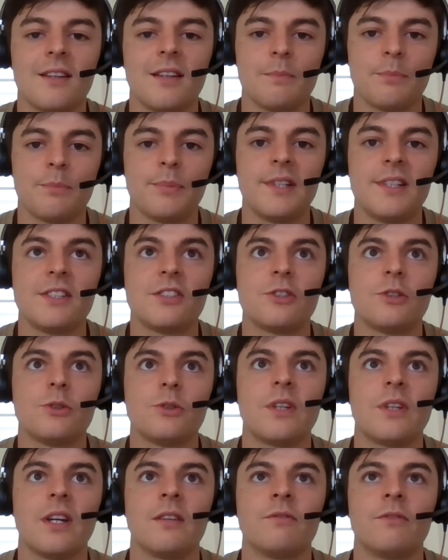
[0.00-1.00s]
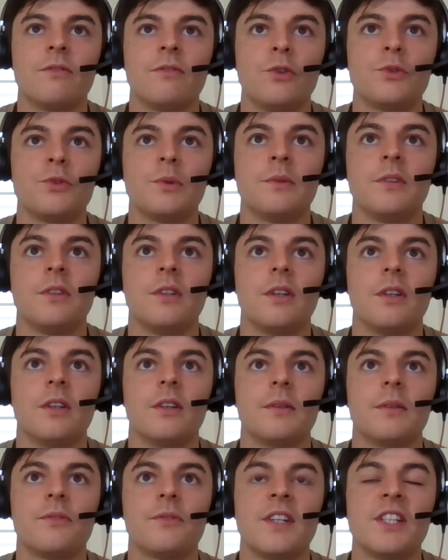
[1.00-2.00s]
please do get involved on
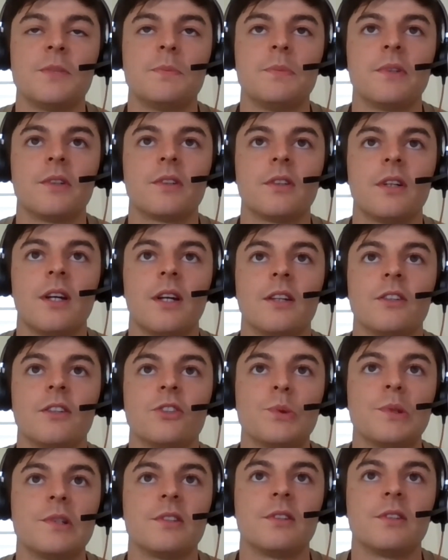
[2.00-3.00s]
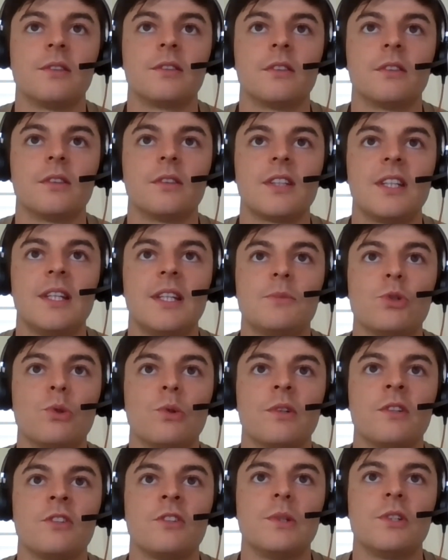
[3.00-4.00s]
Facebook and Twitter and keep
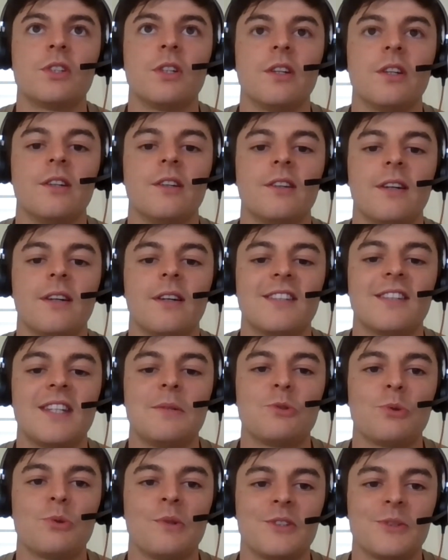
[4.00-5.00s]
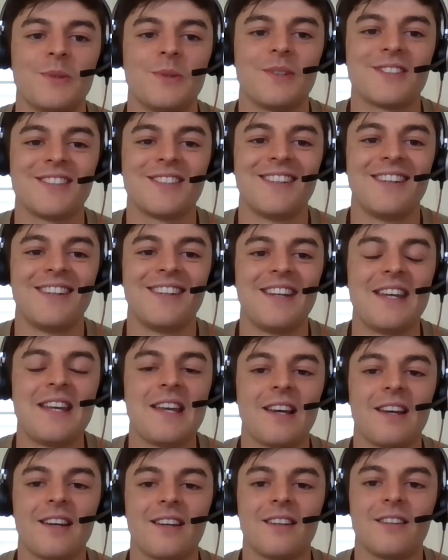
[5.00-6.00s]
talking to each other and keep talking to us.
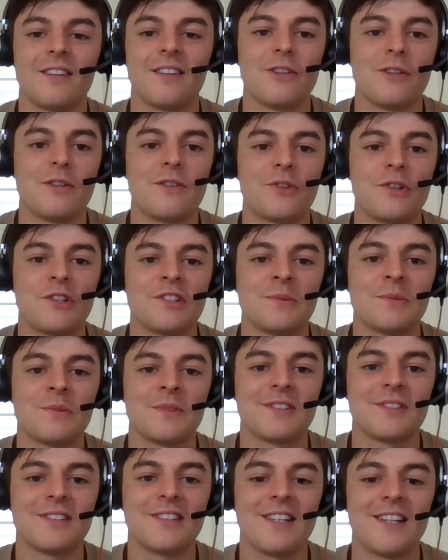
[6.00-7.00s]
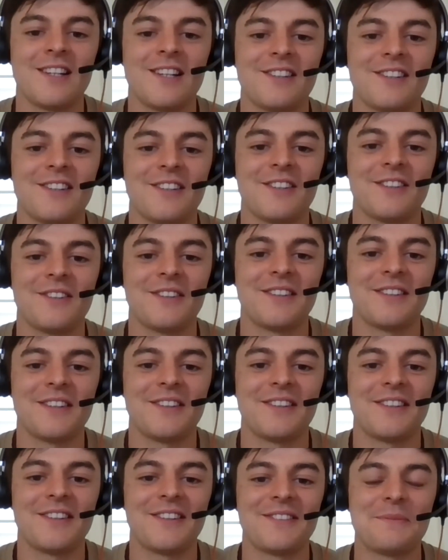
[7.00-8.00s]
And I don't know if Kristen wants to say anything
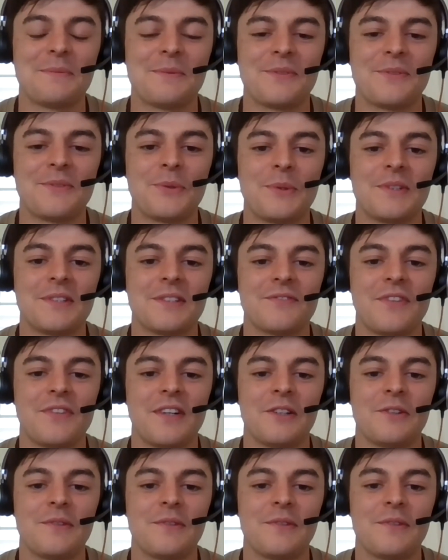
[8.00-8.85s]
for the final